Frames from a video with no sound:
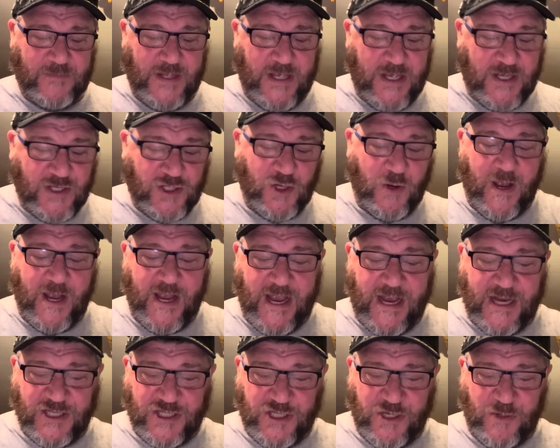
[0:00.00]
So I
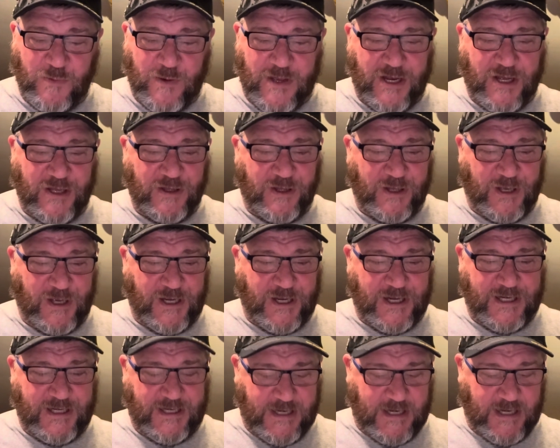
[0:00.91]
actually went
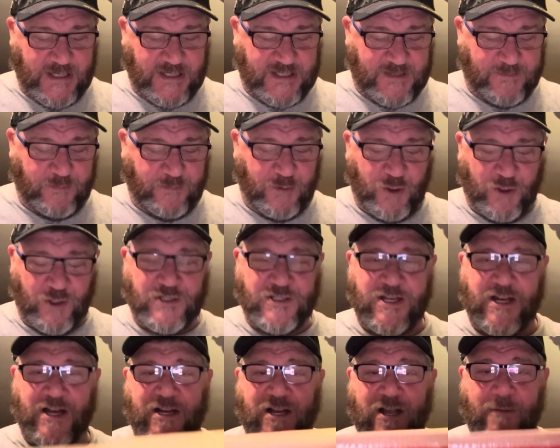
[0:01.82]
online and I splurged,
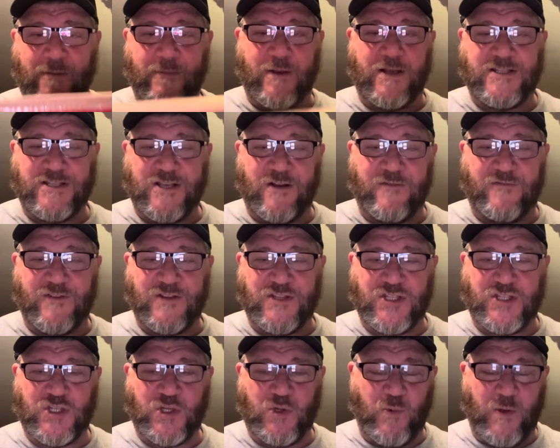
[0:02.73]
and I got myself a
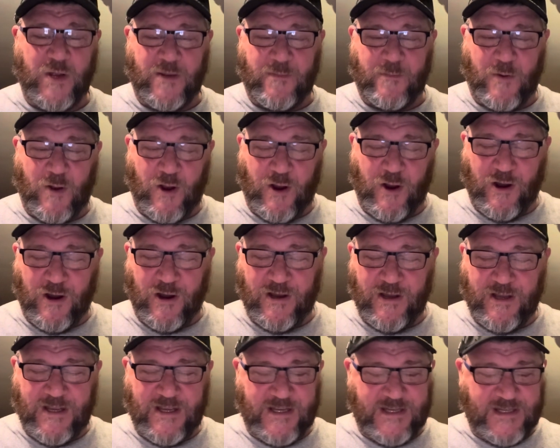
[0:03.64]
Squidmar
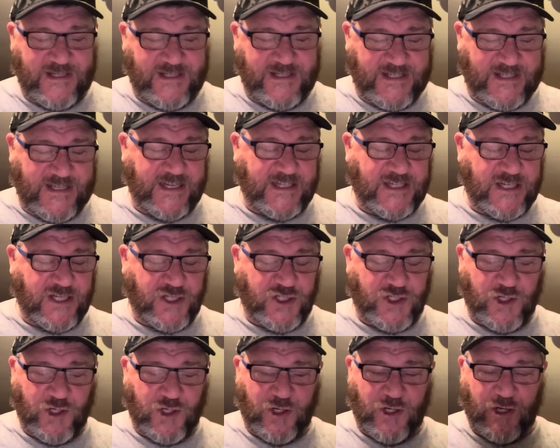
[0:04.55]

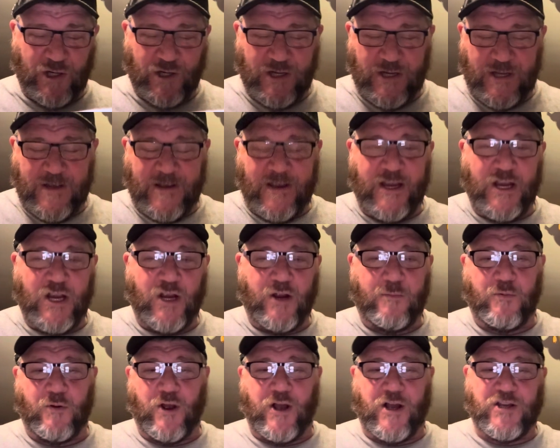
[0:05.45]
signature
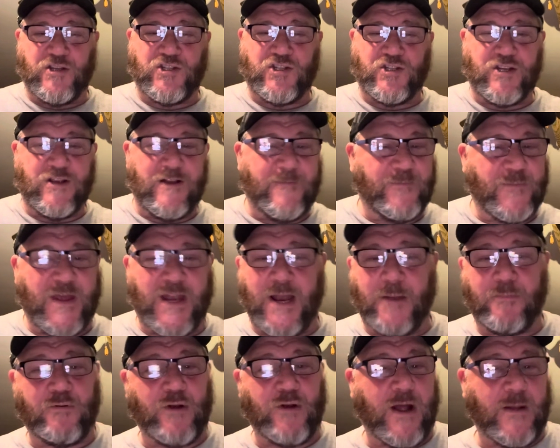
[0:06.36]
airbrush, and I
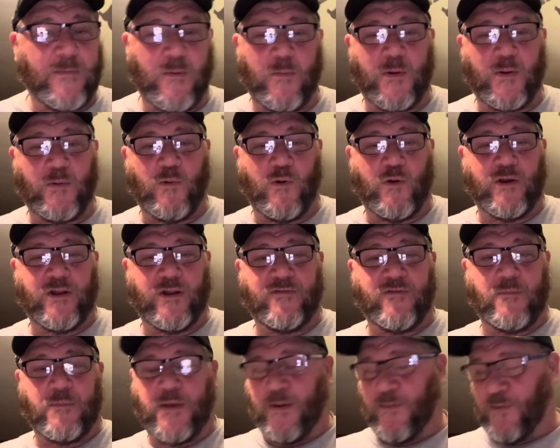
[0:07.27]
probably won't
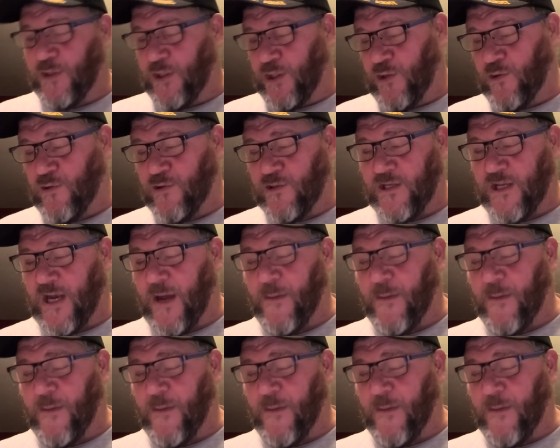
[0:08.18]
even be able to use it.